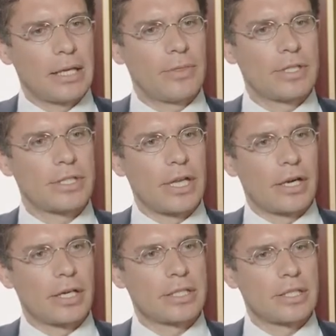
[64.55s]
at the
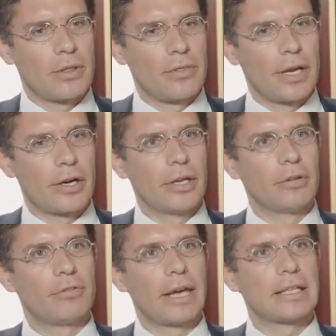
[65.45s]
start that there are in
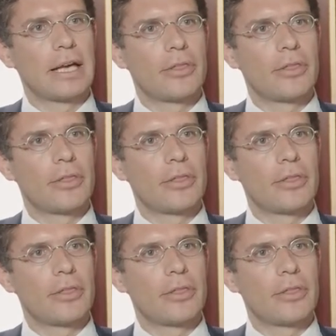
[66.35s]
fact